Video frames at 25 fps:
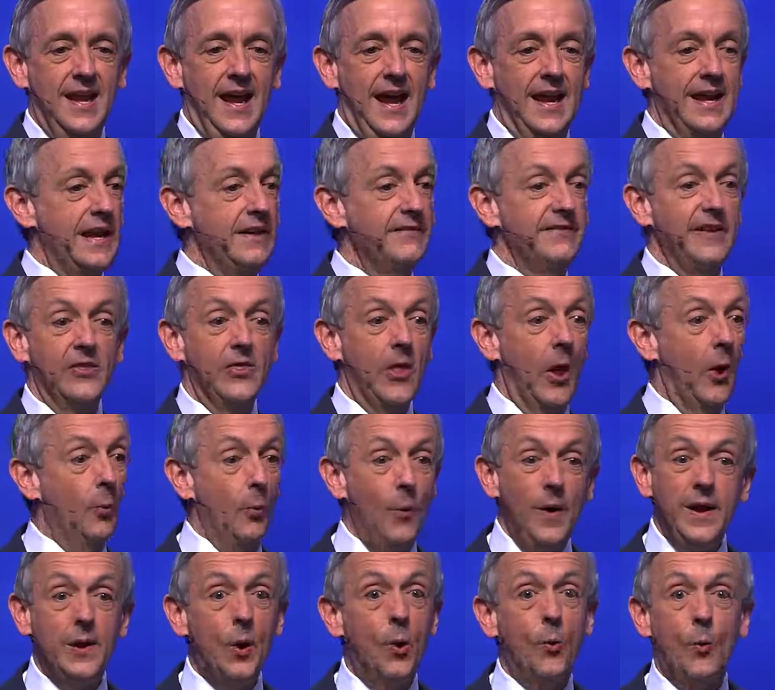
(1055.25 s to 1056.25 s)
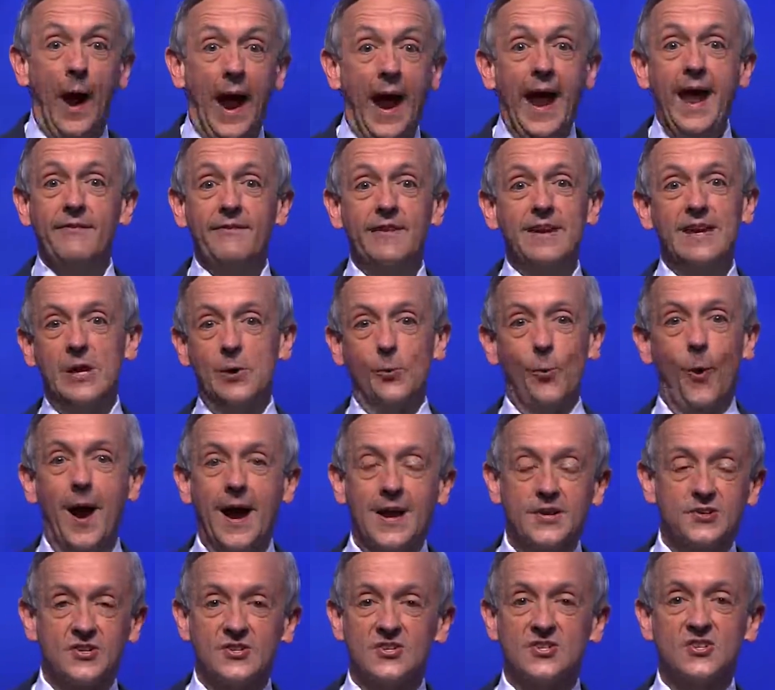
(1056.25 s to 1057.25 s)
And even though we don't have any
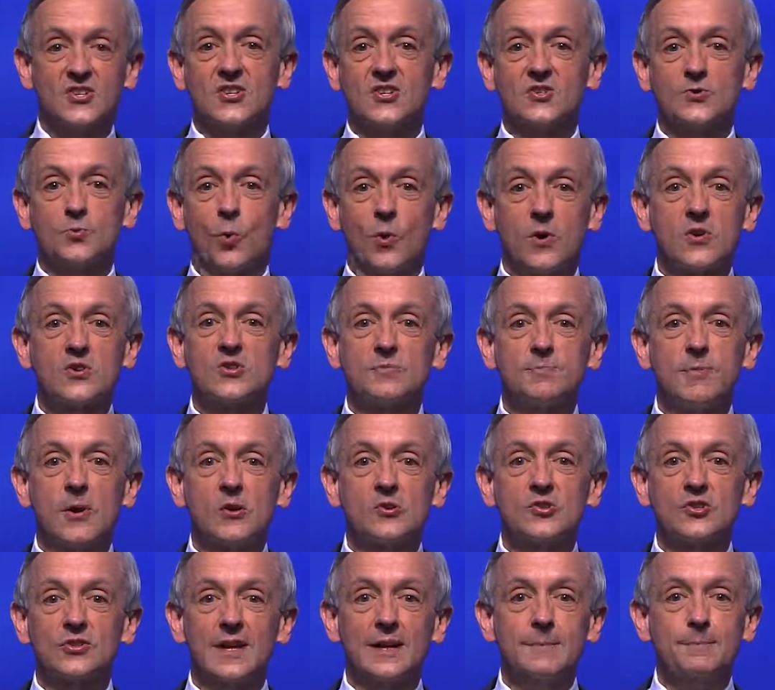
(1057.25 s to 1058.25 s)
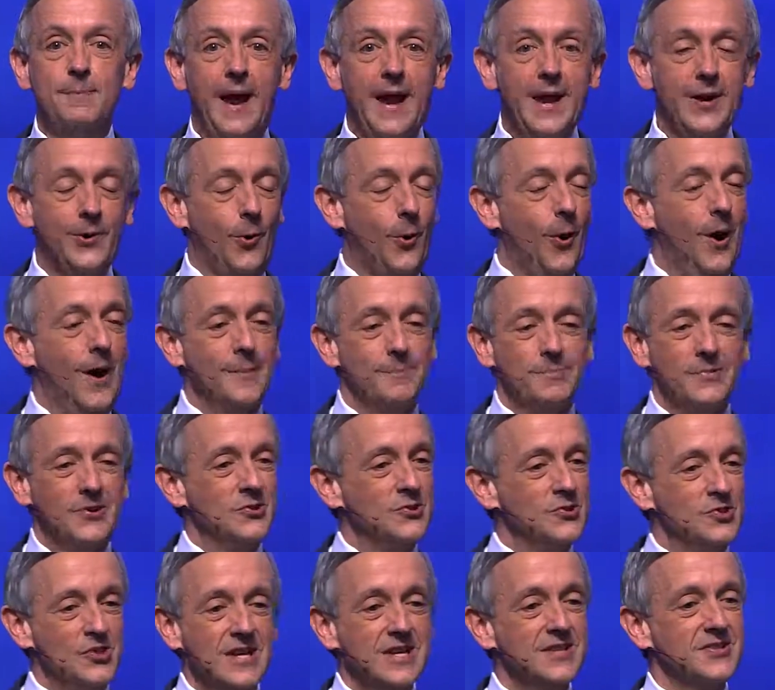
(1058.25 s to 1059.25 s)
righteousness, we're spiritually
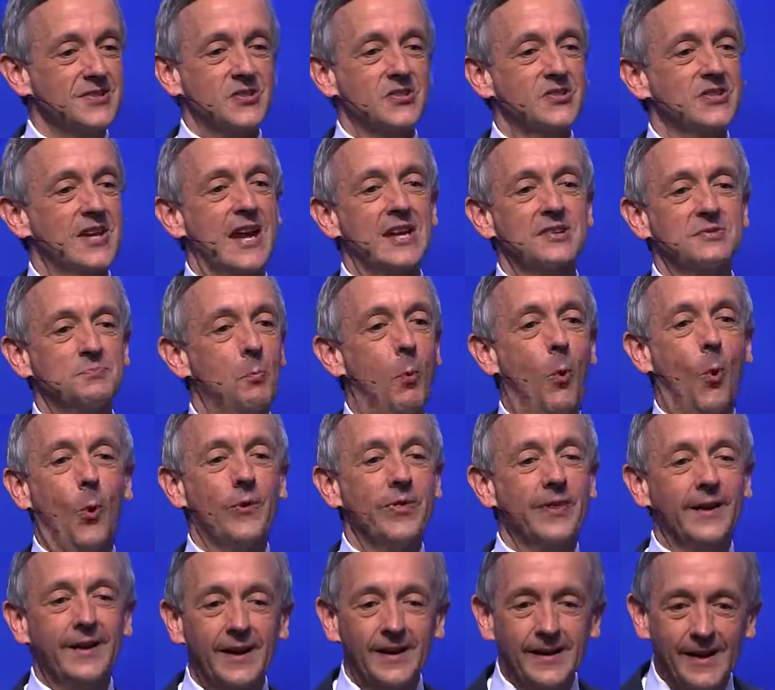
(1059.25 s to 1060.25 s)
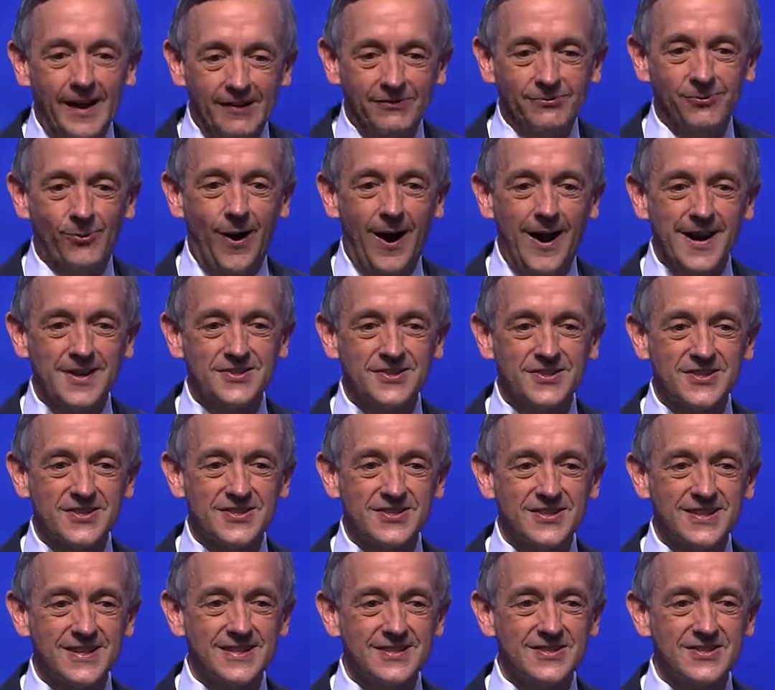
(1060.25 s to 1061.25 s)
bankrupt, Jesus has more than enough
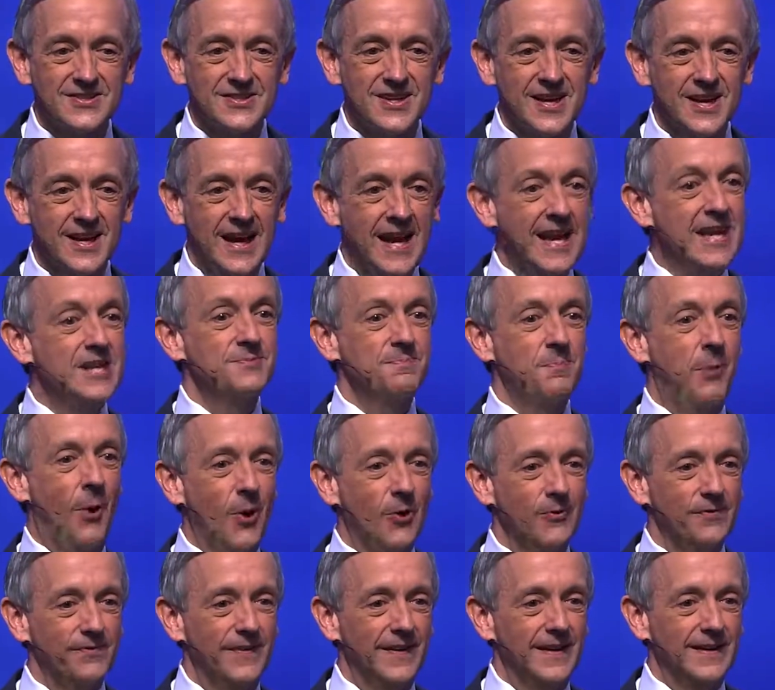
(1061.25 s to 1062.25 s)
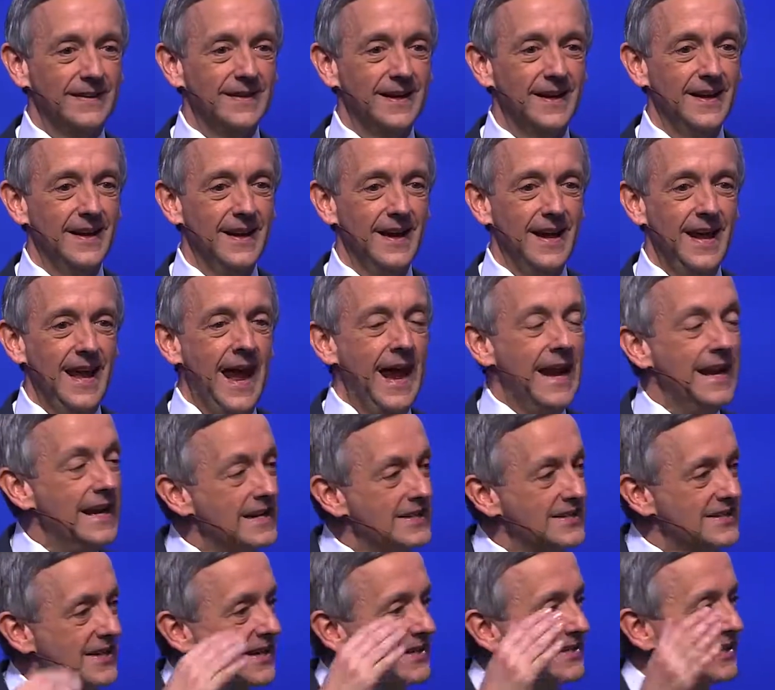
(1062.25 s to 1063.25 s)
righteousness. He's perfect. And
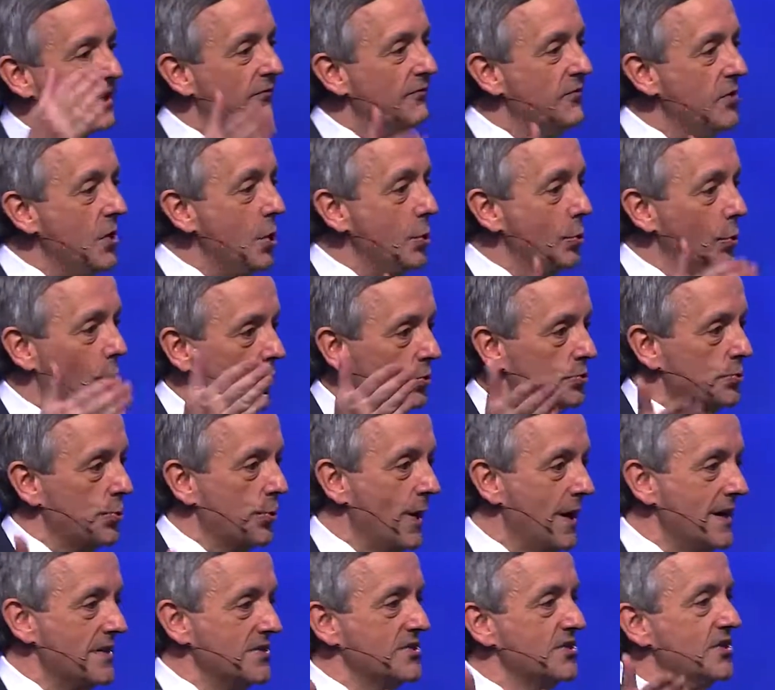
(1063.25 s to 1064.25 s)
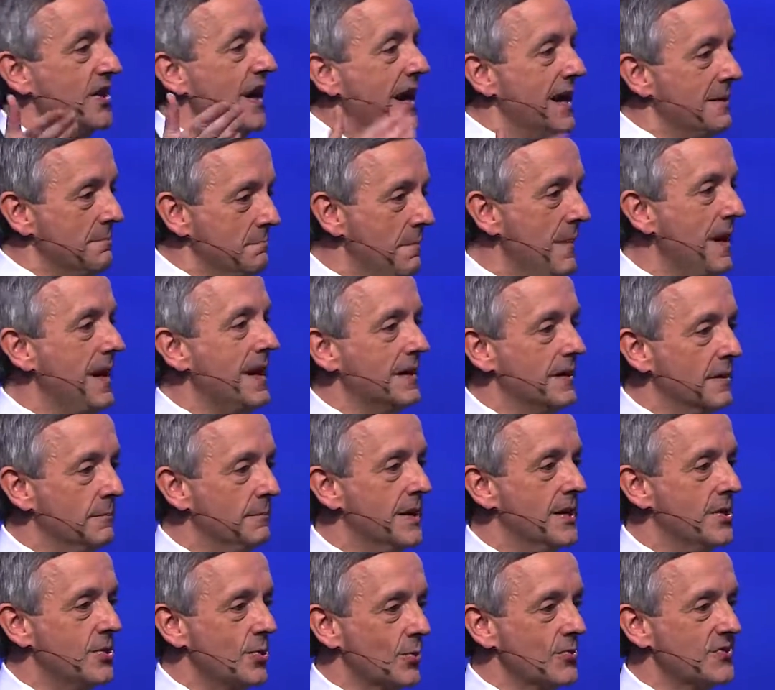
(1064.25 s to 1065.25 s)
He says, if you will trust in me to
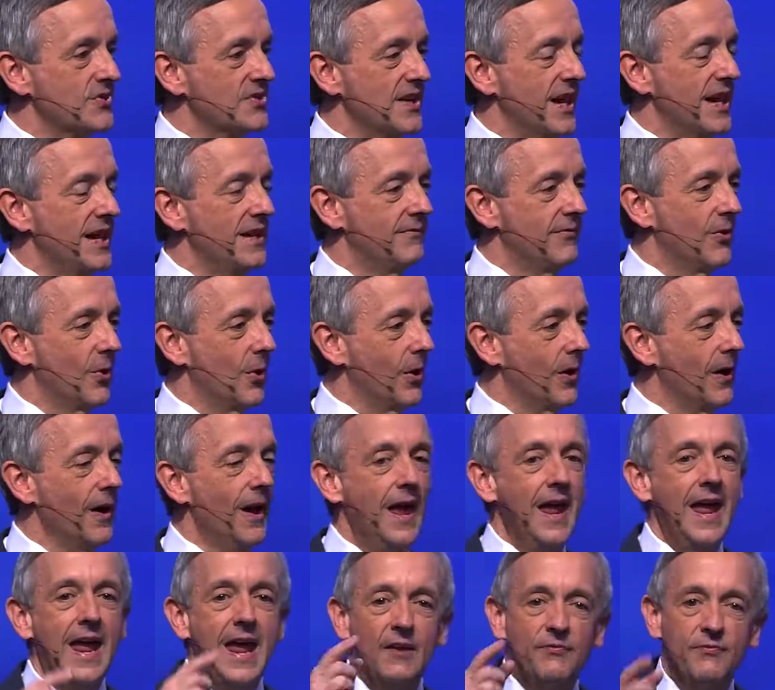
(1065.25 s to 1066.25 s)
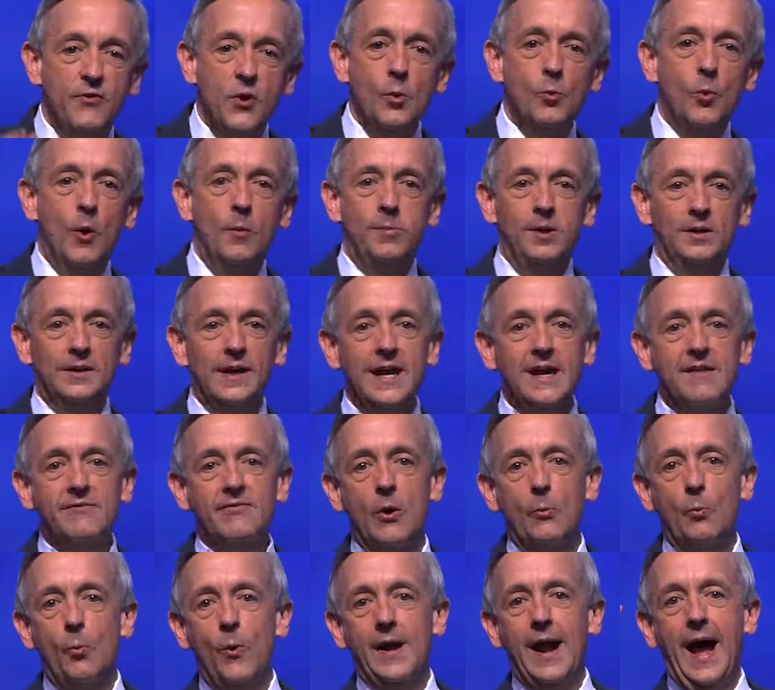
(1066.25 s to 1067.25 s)
be your Savior, if you will believe
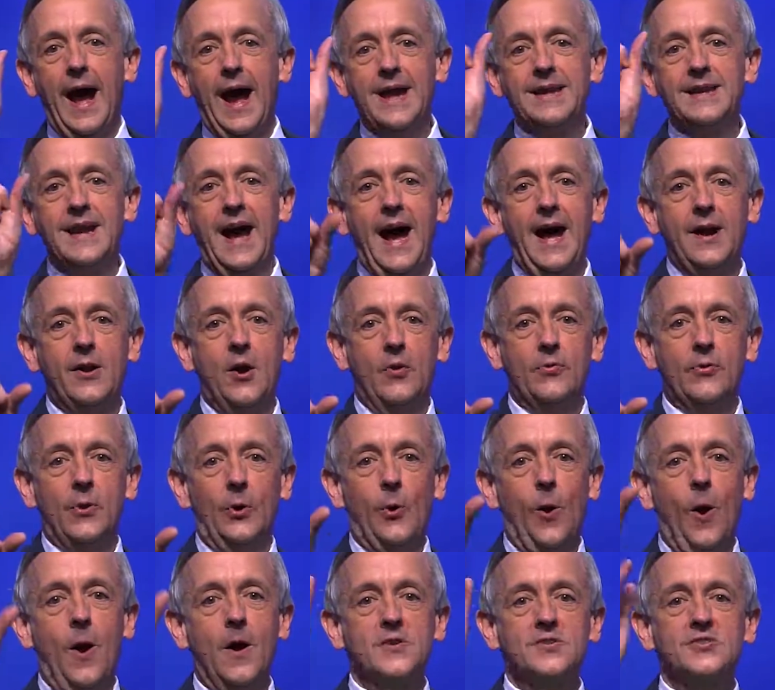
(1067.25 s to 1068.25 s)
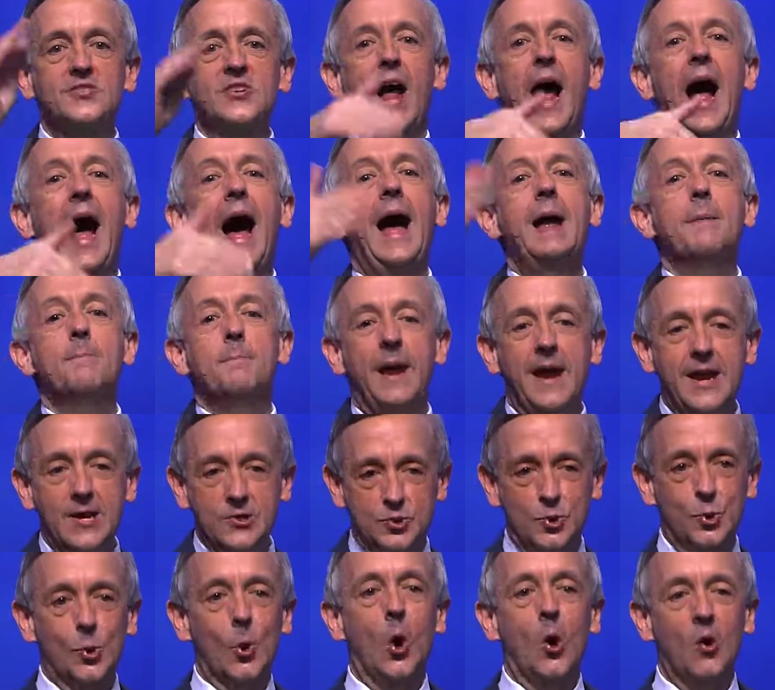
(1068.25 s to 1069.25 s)
that when I died on the cross, I
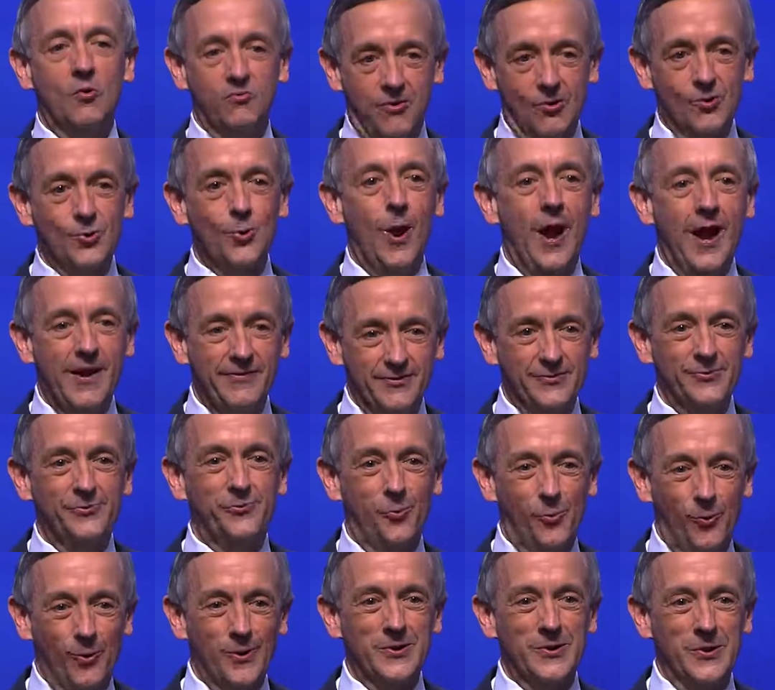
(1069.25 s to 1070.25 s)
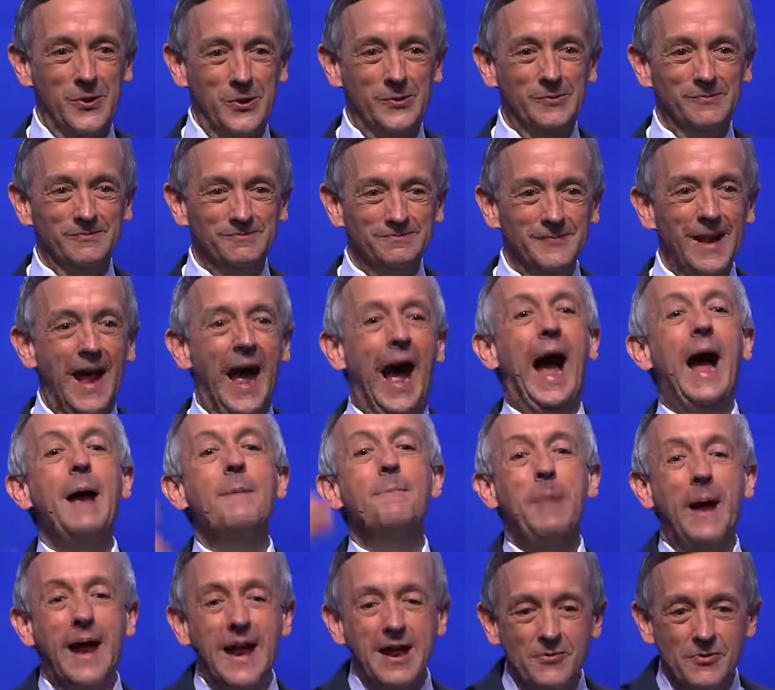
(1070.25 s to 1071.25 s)
paid your overdraft for you. I
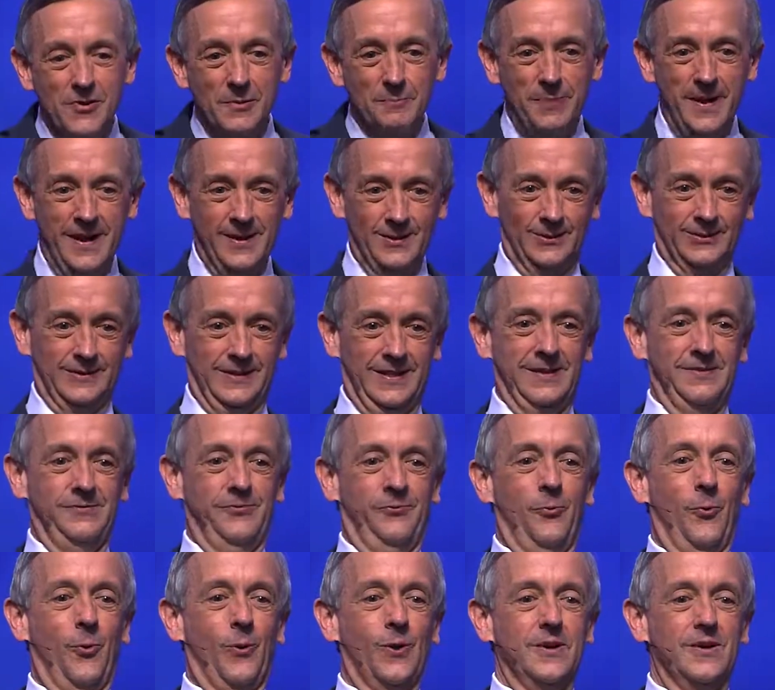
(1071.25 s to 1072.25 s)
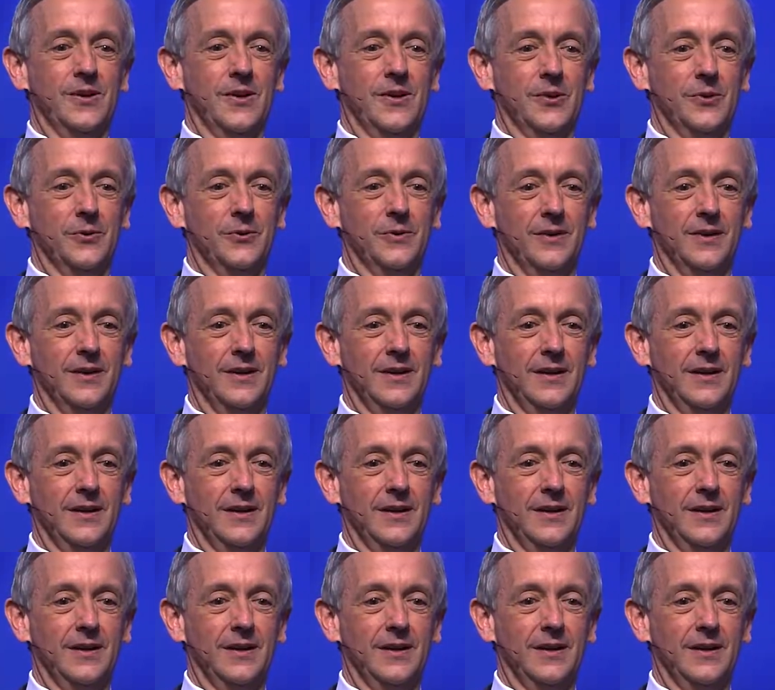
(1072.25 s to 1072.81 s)
paid the penalty for you.